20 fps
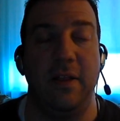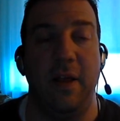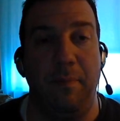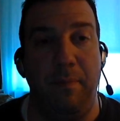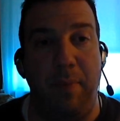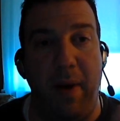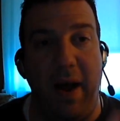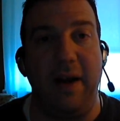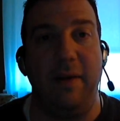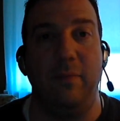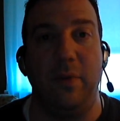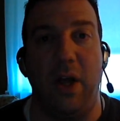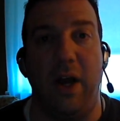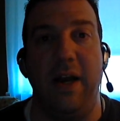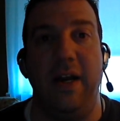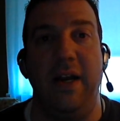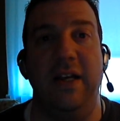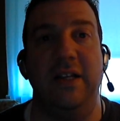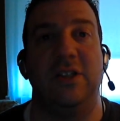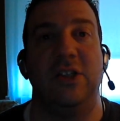The bottom
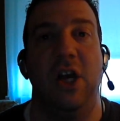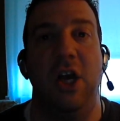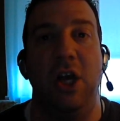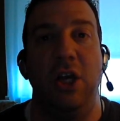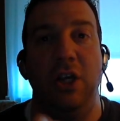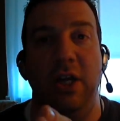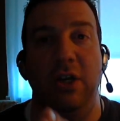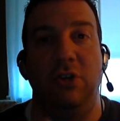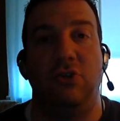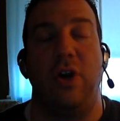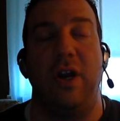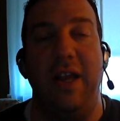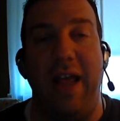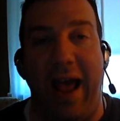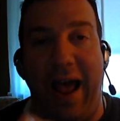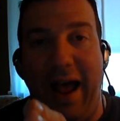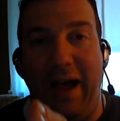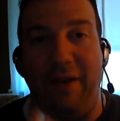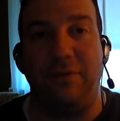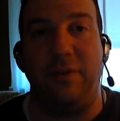line is you
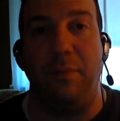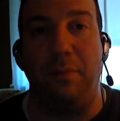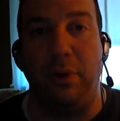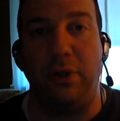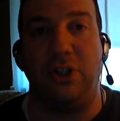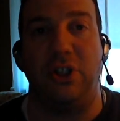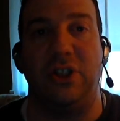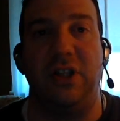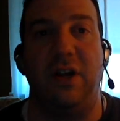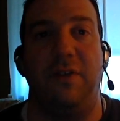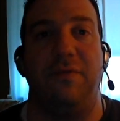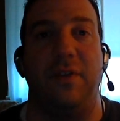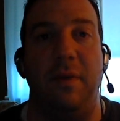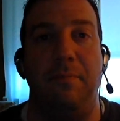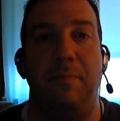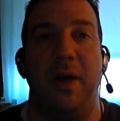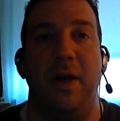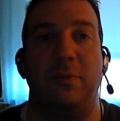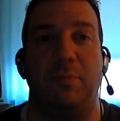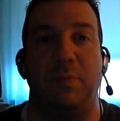have to put yourself in
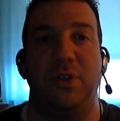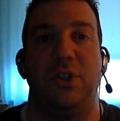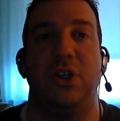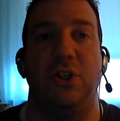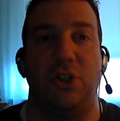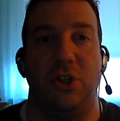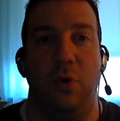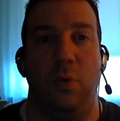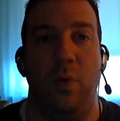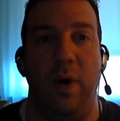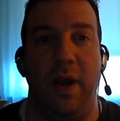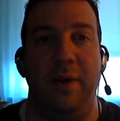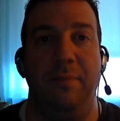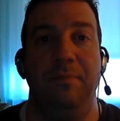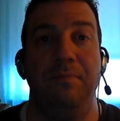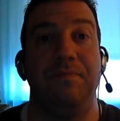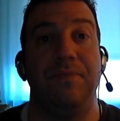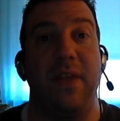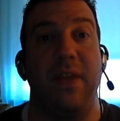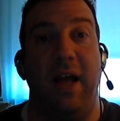the best position to
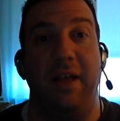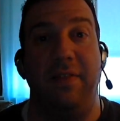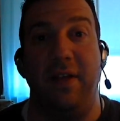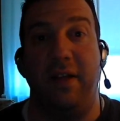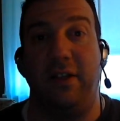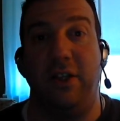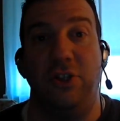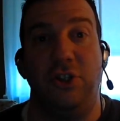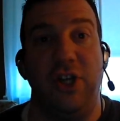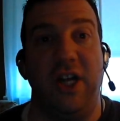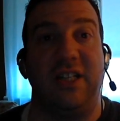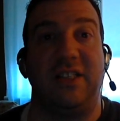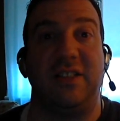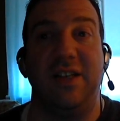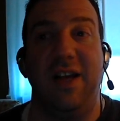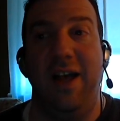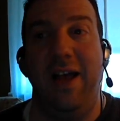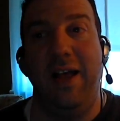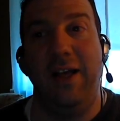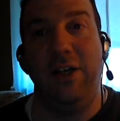win. I think the
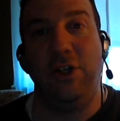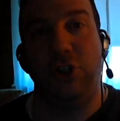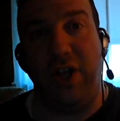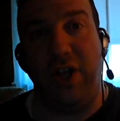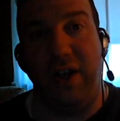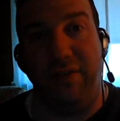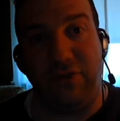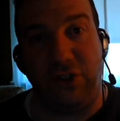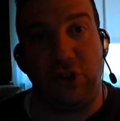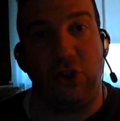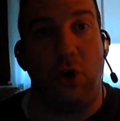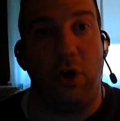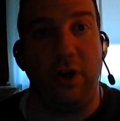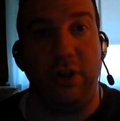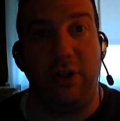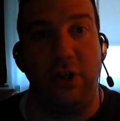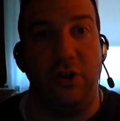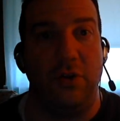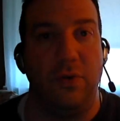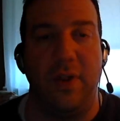Jets have
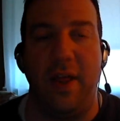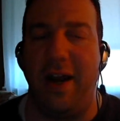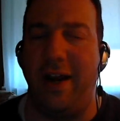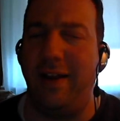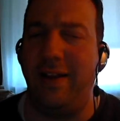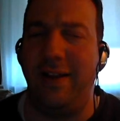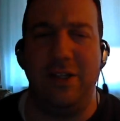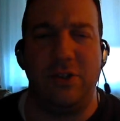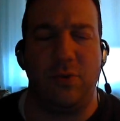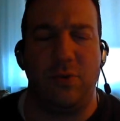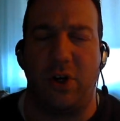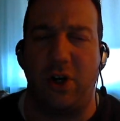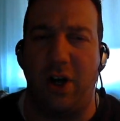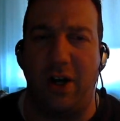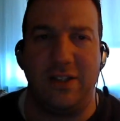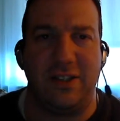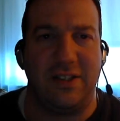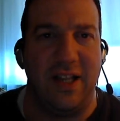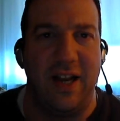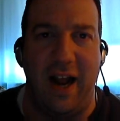started to do that, and these were
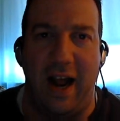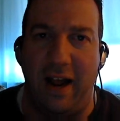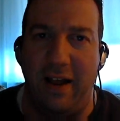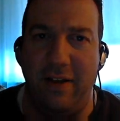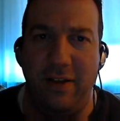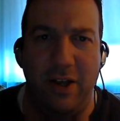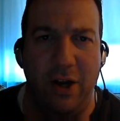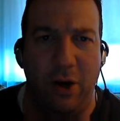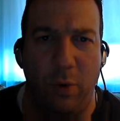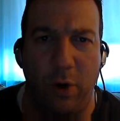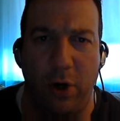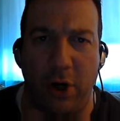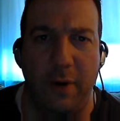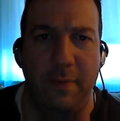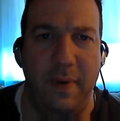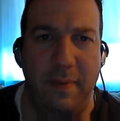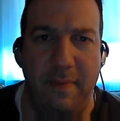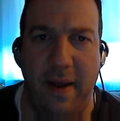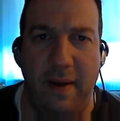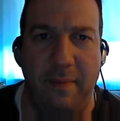cuts that were
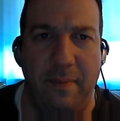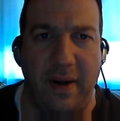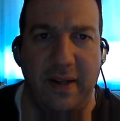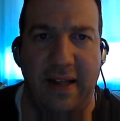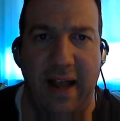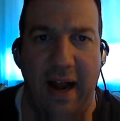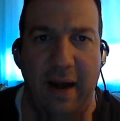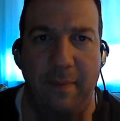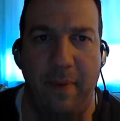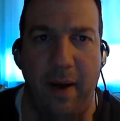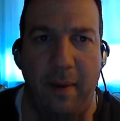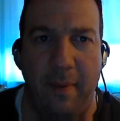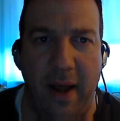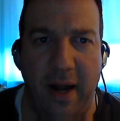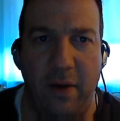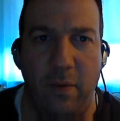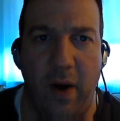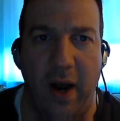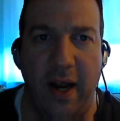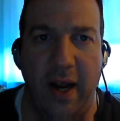going to be made by Tannenbaum
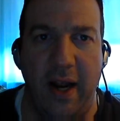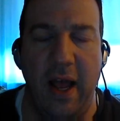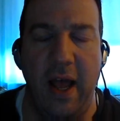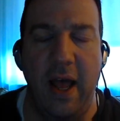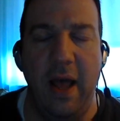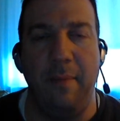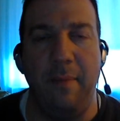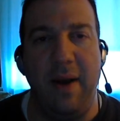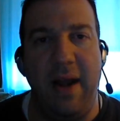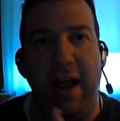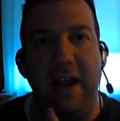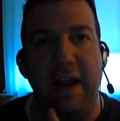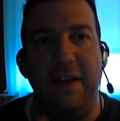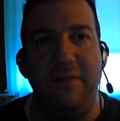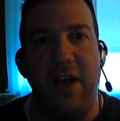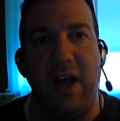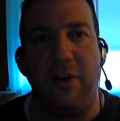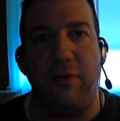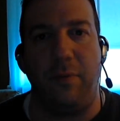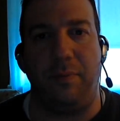anyway. But now
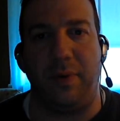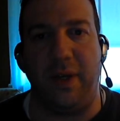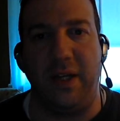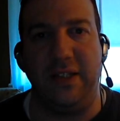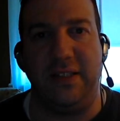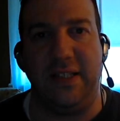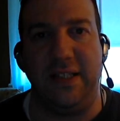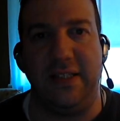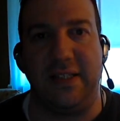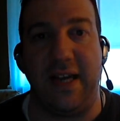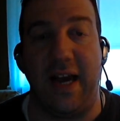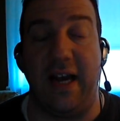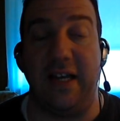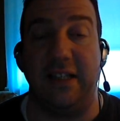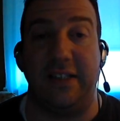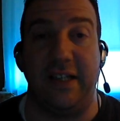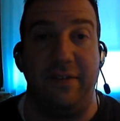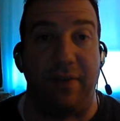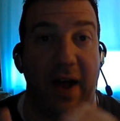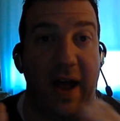you've got to replace these
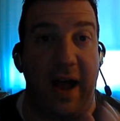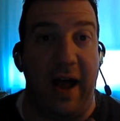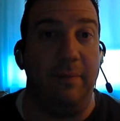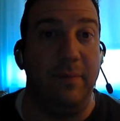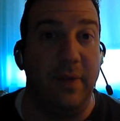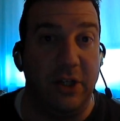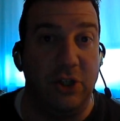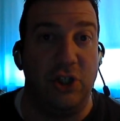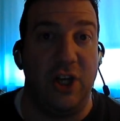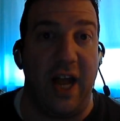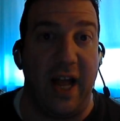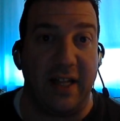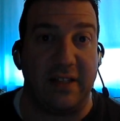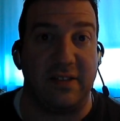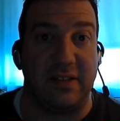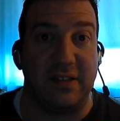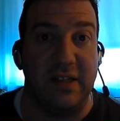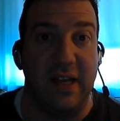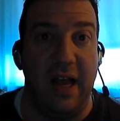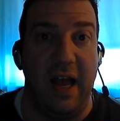guys, and if I'm the
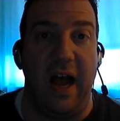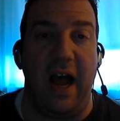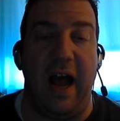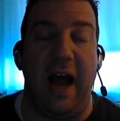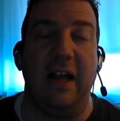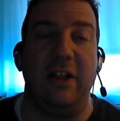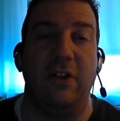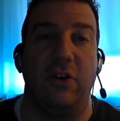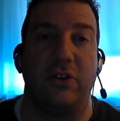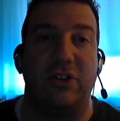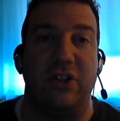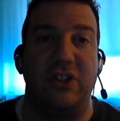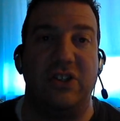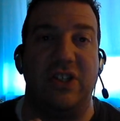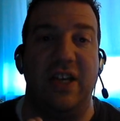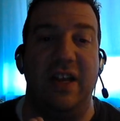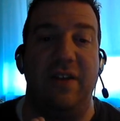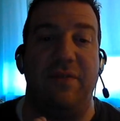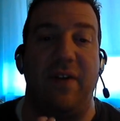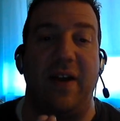Jets, I look to
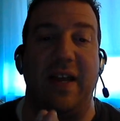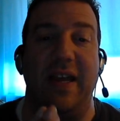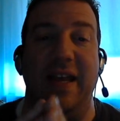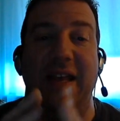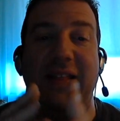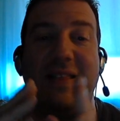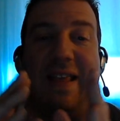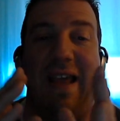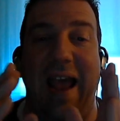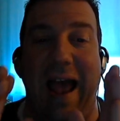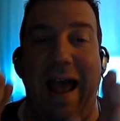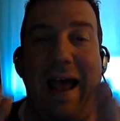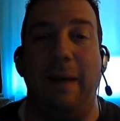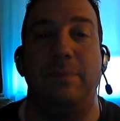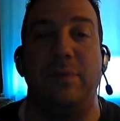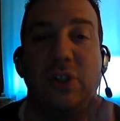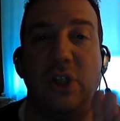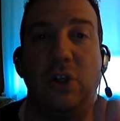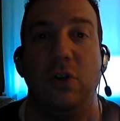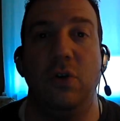see if I can get the
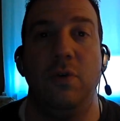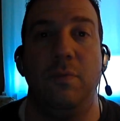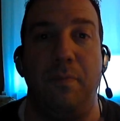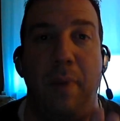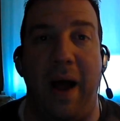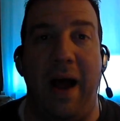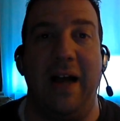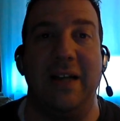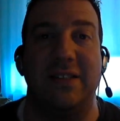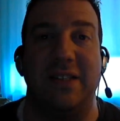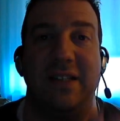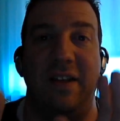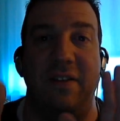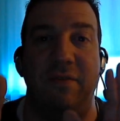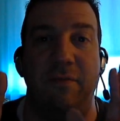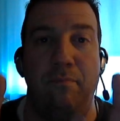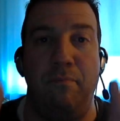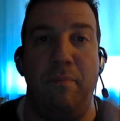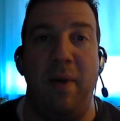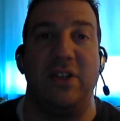absolute
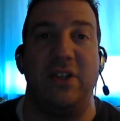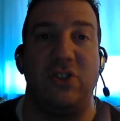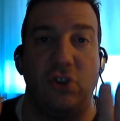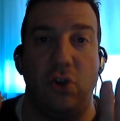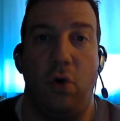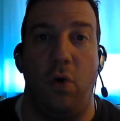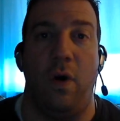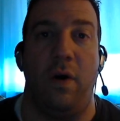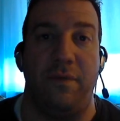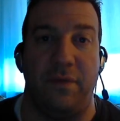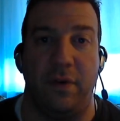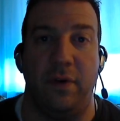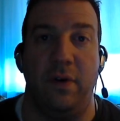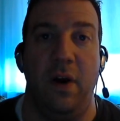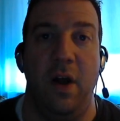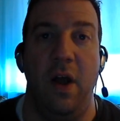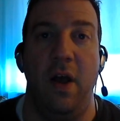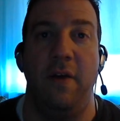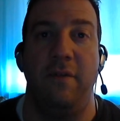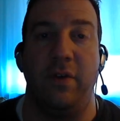positive best
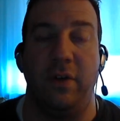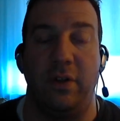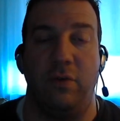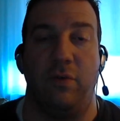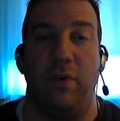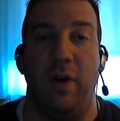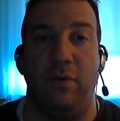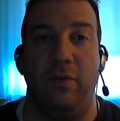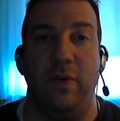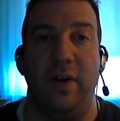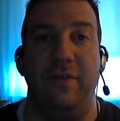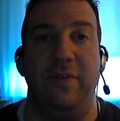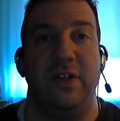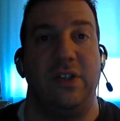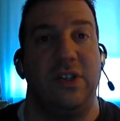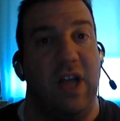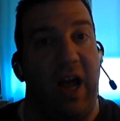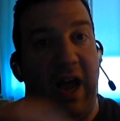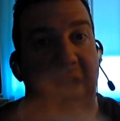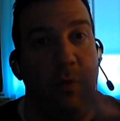offer for Darrelle
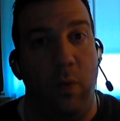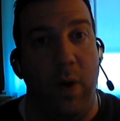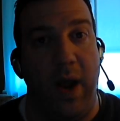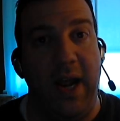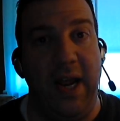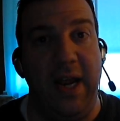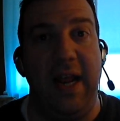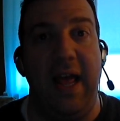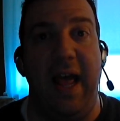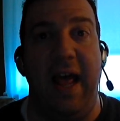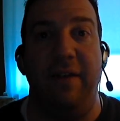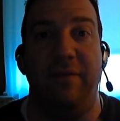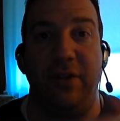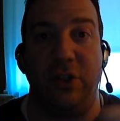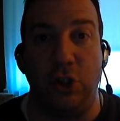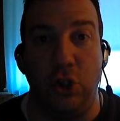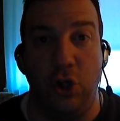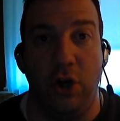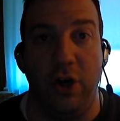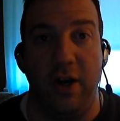Revis. I weigh it, and
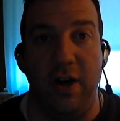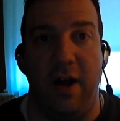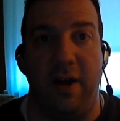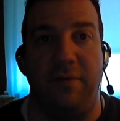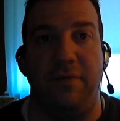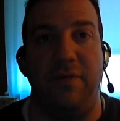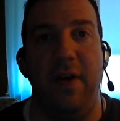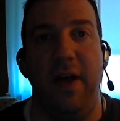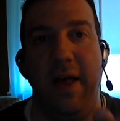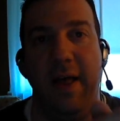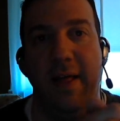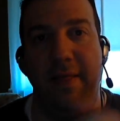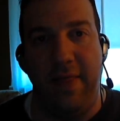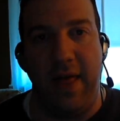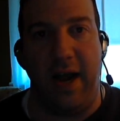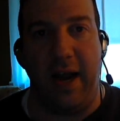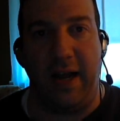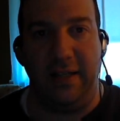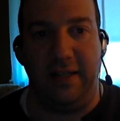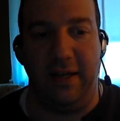if it's good enough,
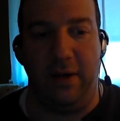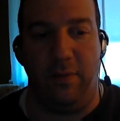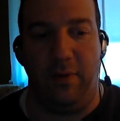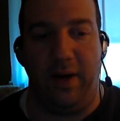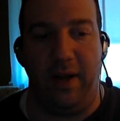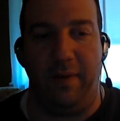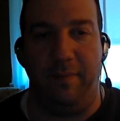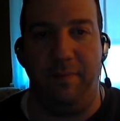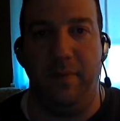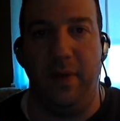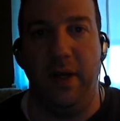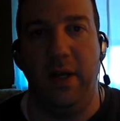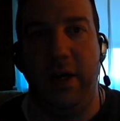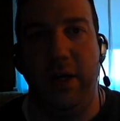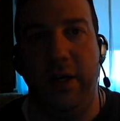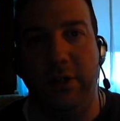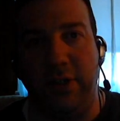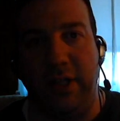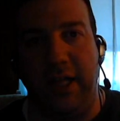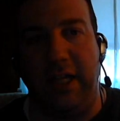then I deal with him.
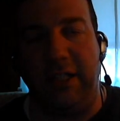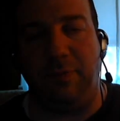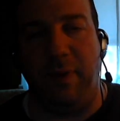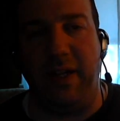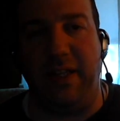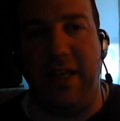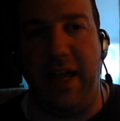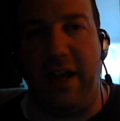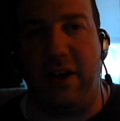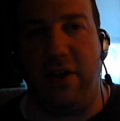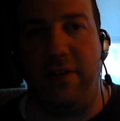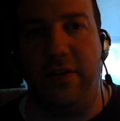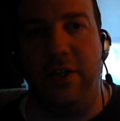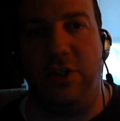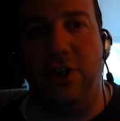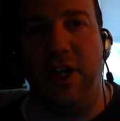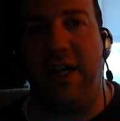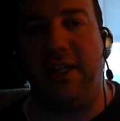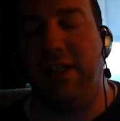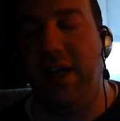So that's my take on
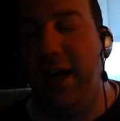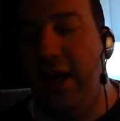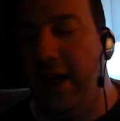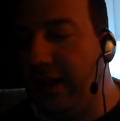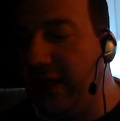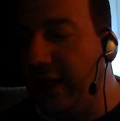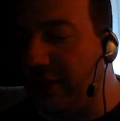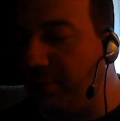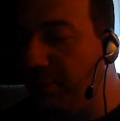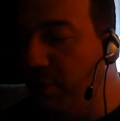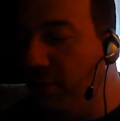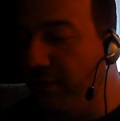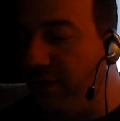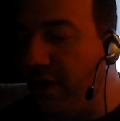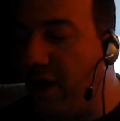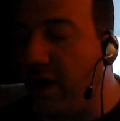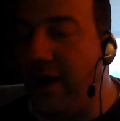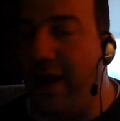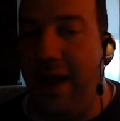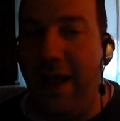the Jets. Let's
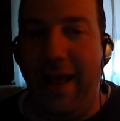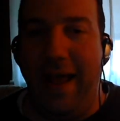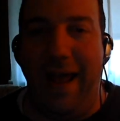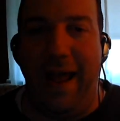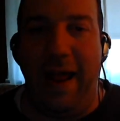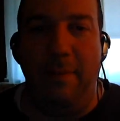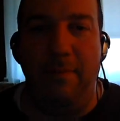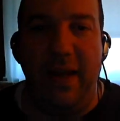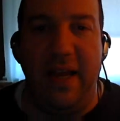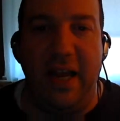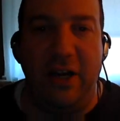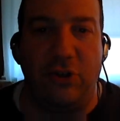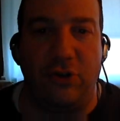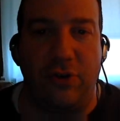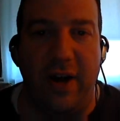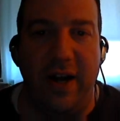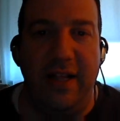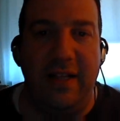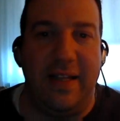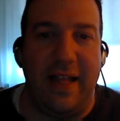move on. NBA
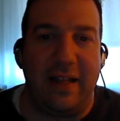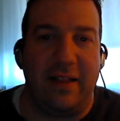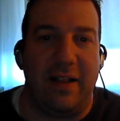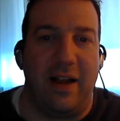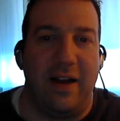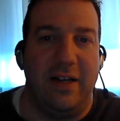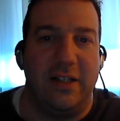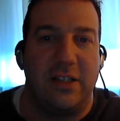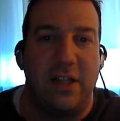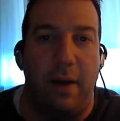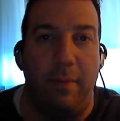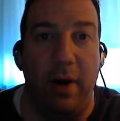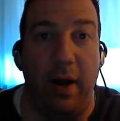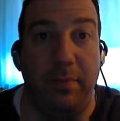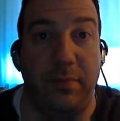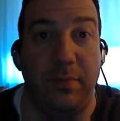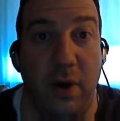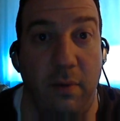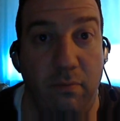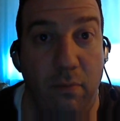trading deadline is
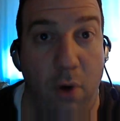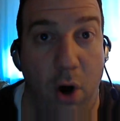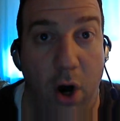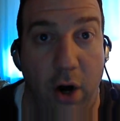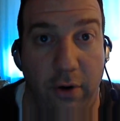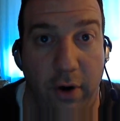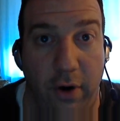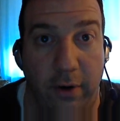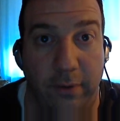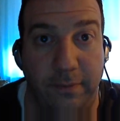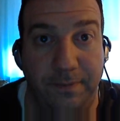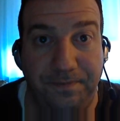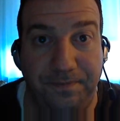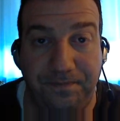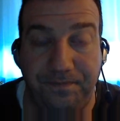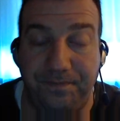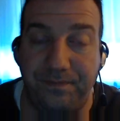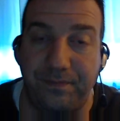coming up tomorrow.